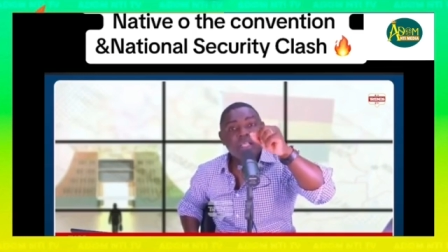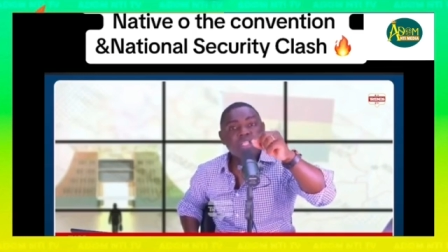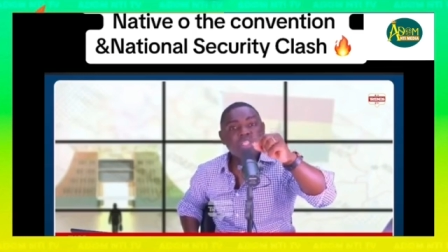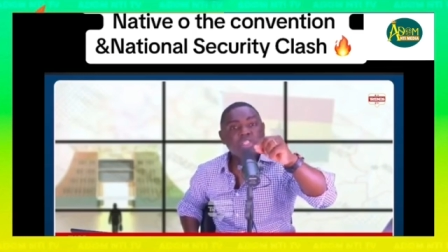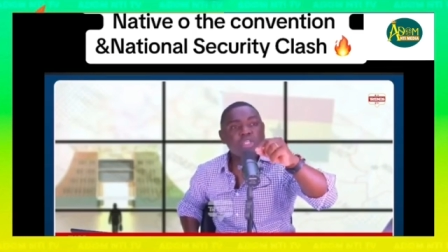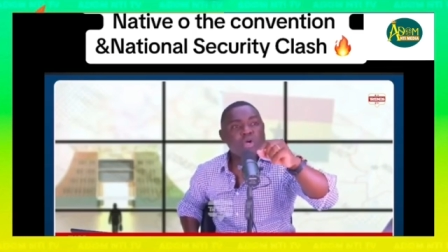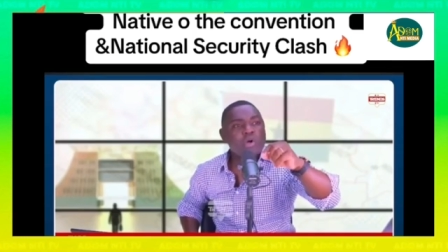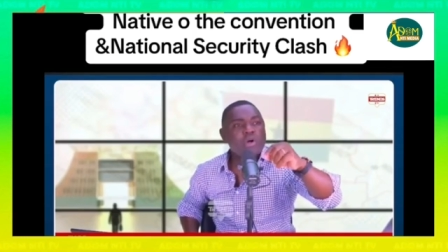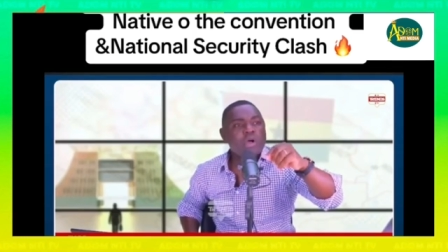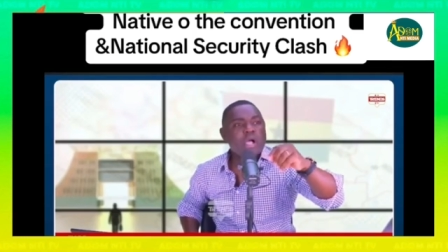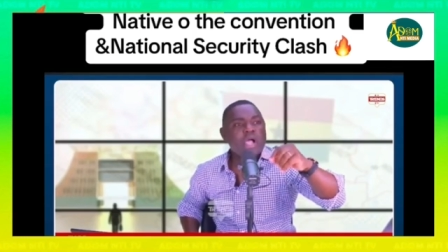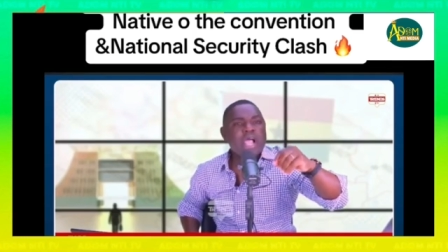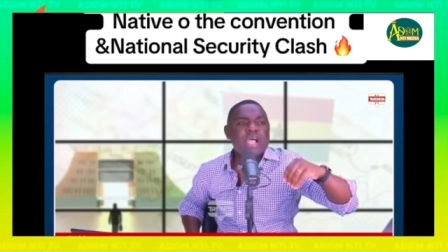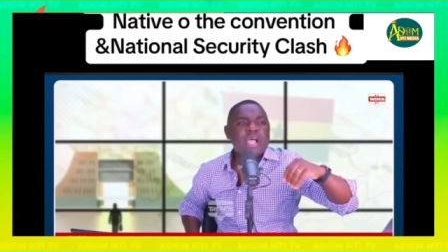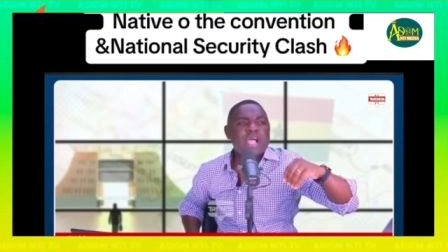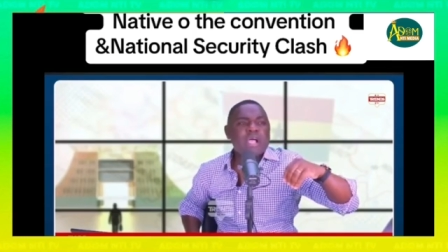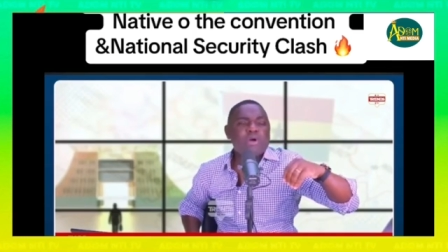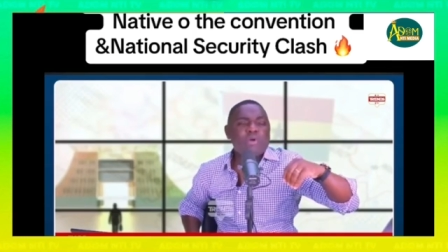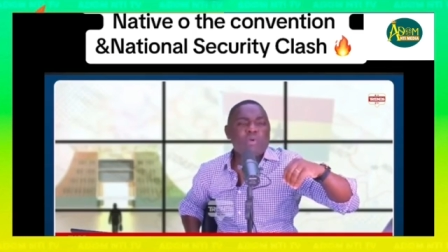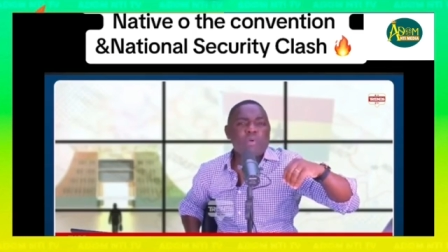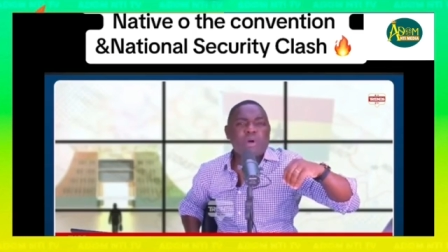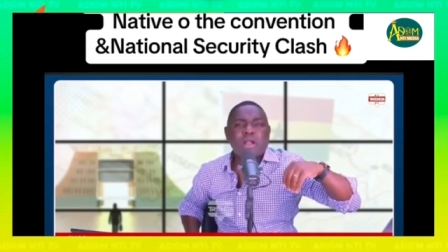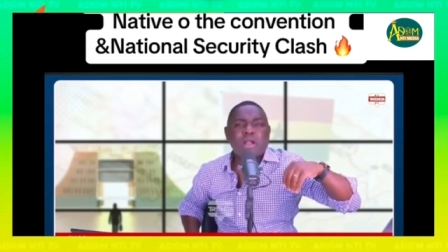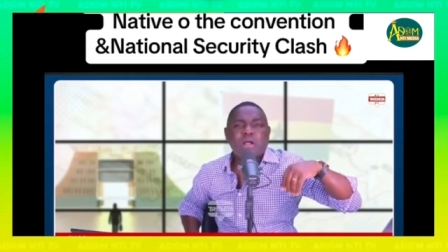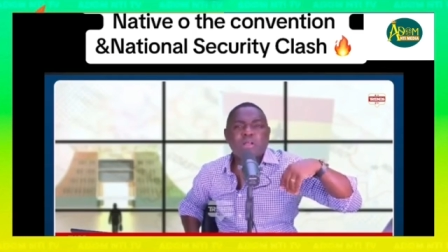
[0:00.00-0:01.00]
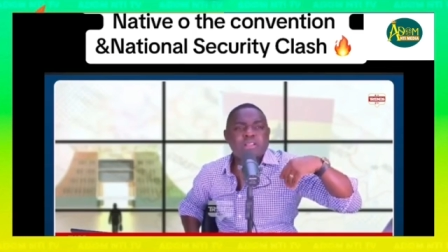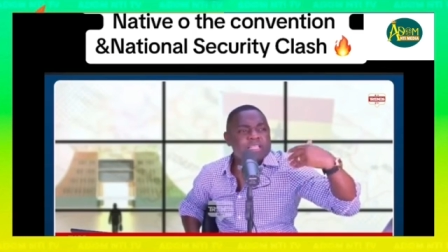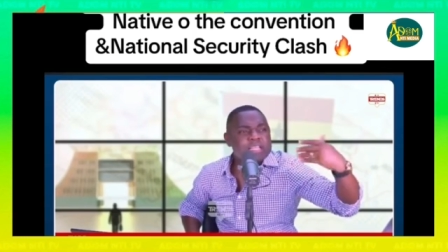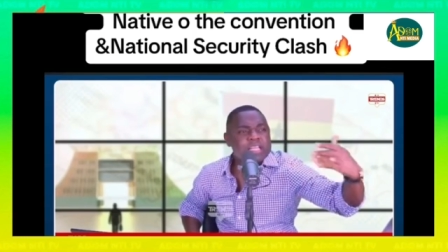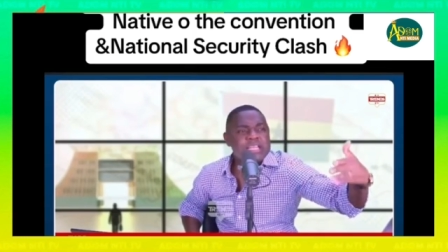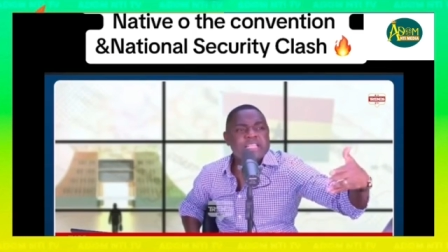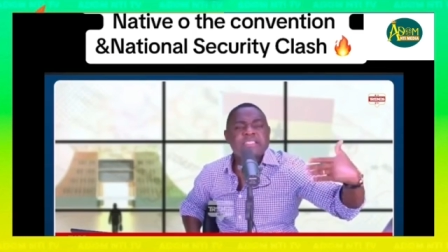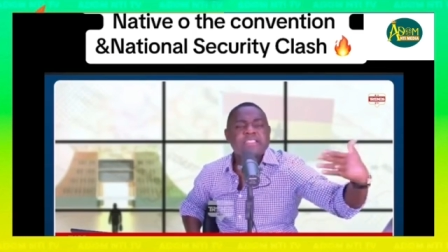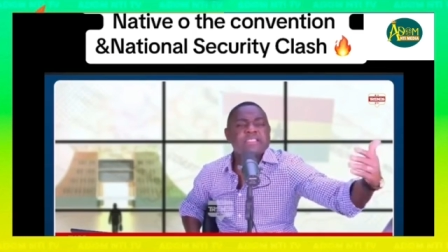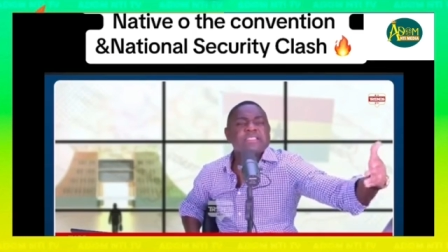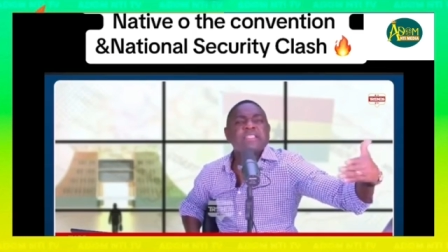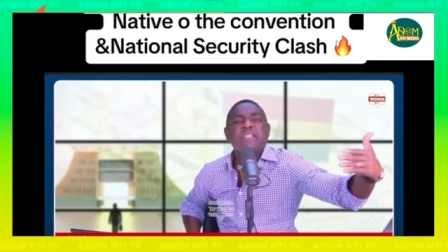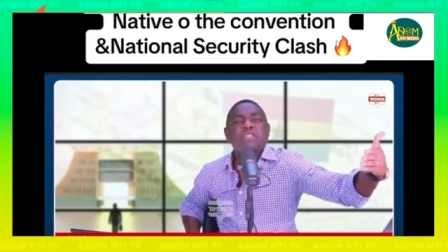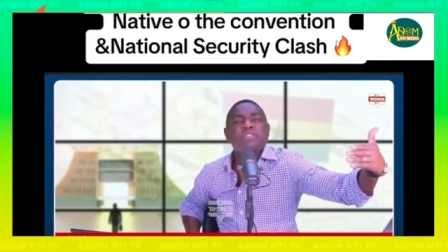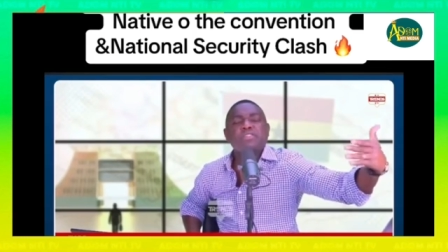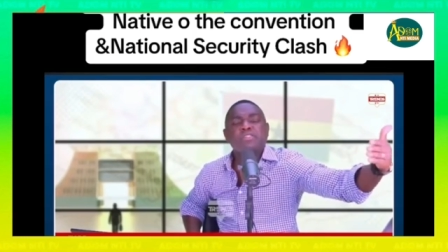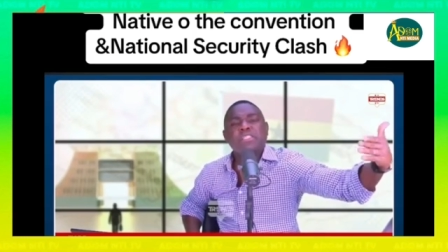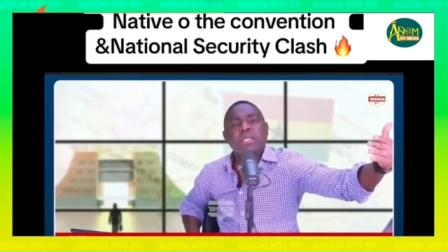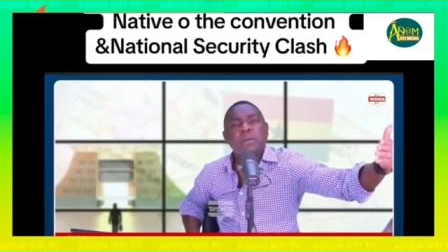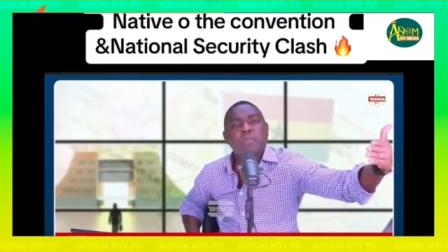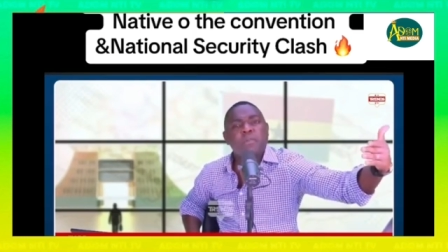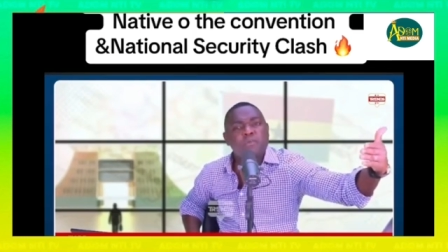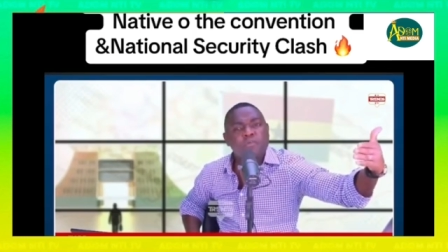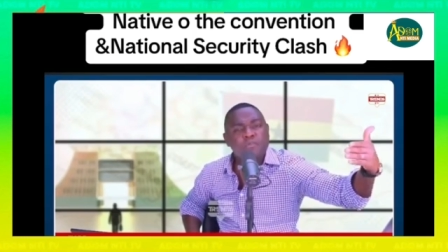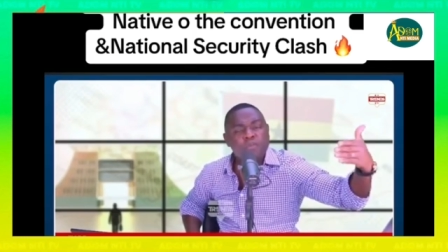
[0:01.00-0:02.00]
So when I was listening to
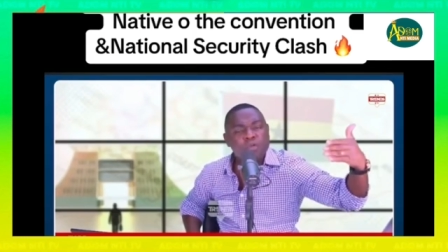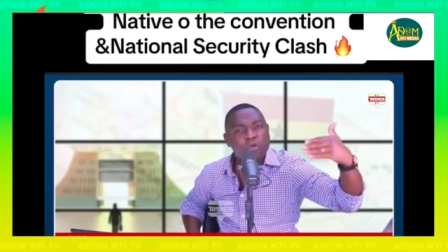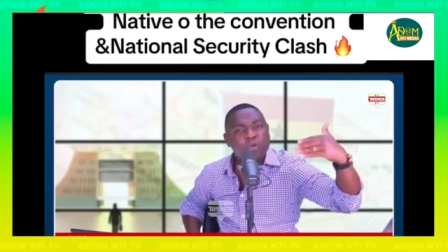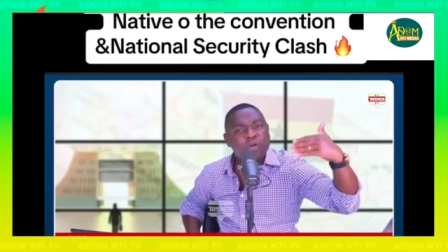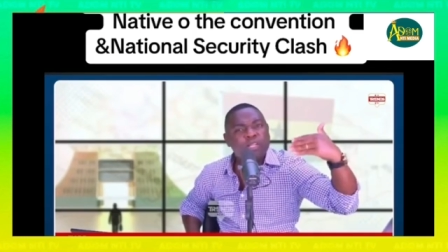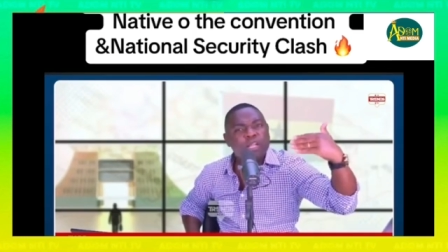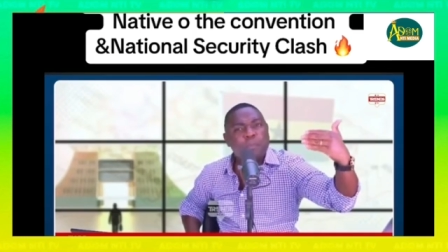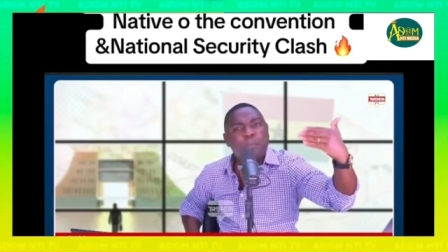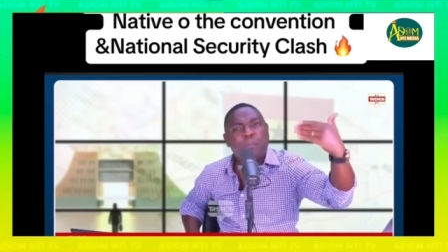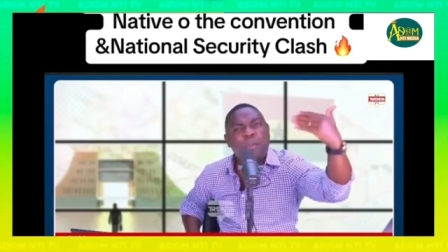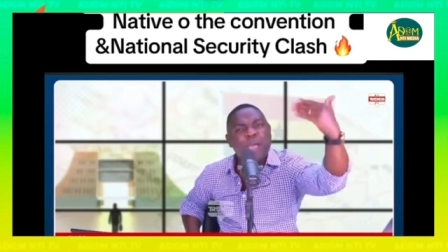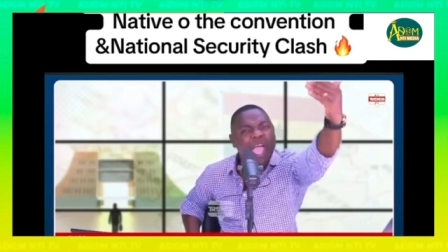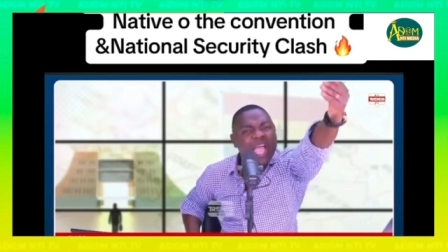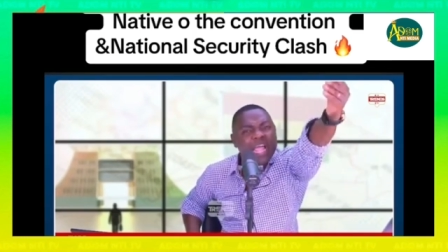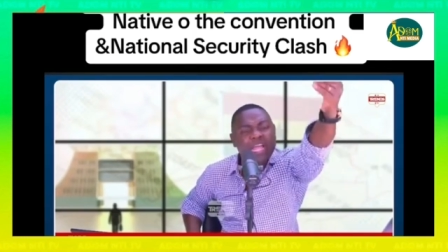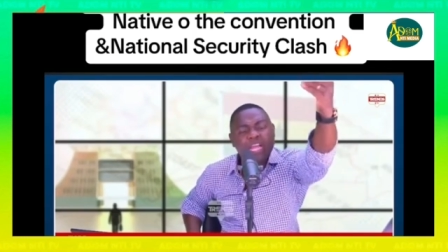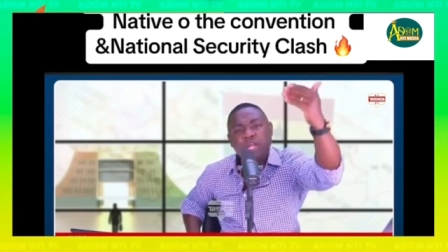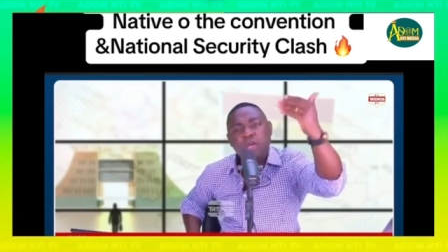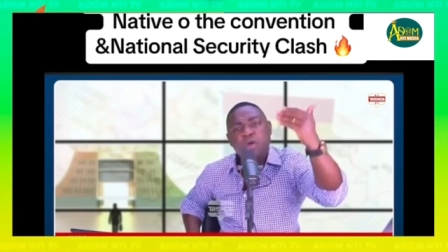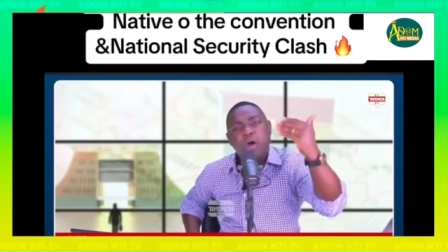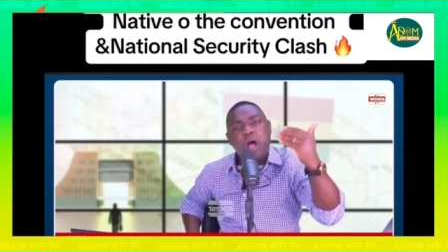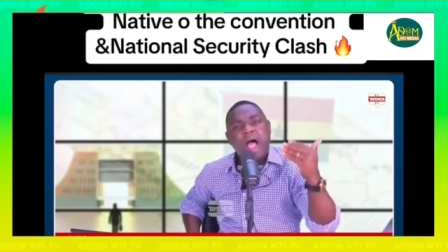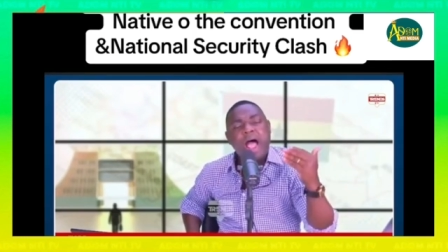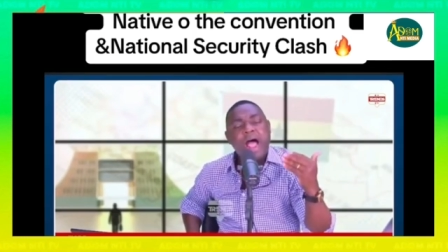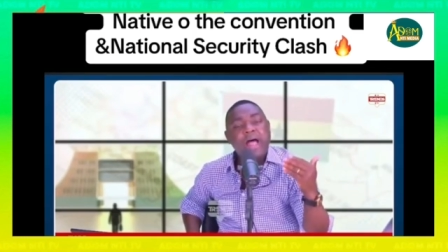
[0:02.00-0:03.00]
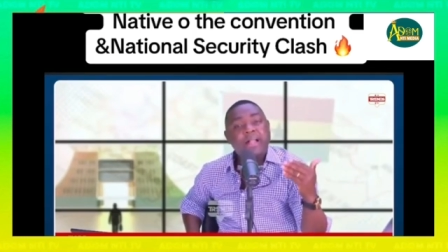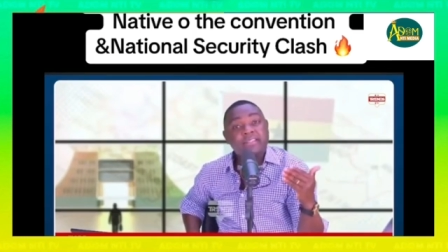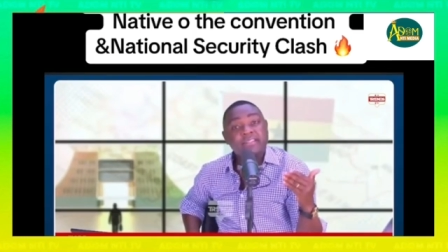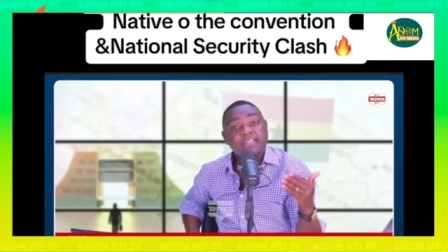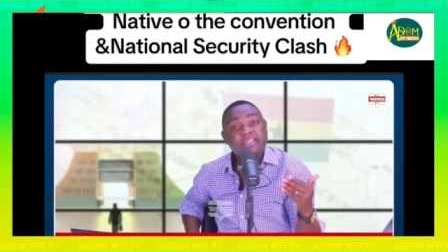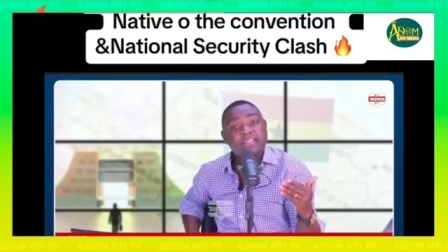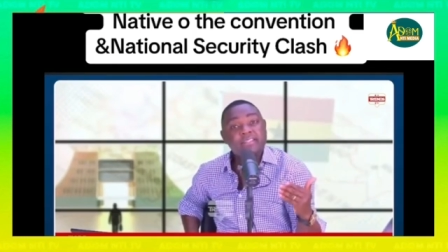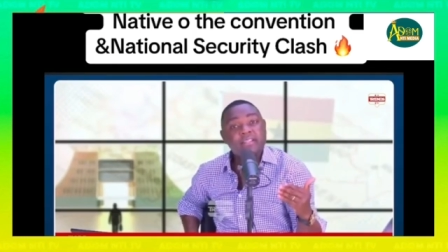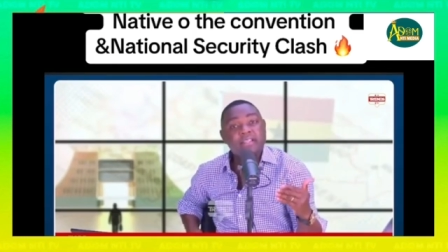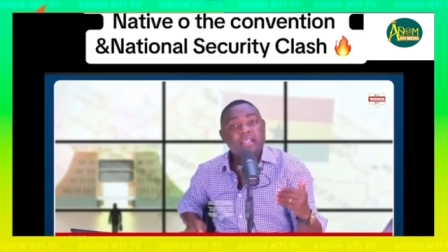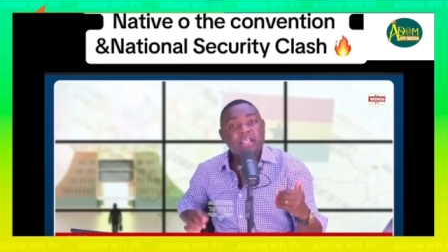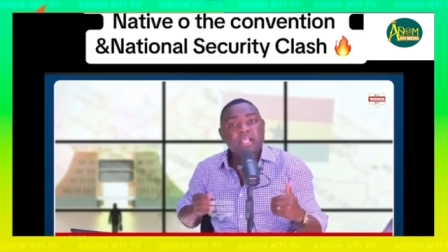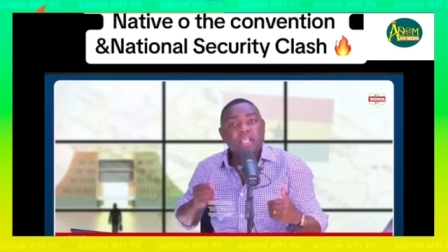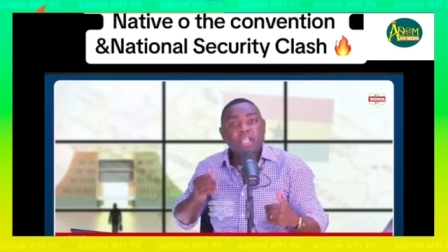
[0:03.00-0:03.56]
some of you with the pain in your hearts,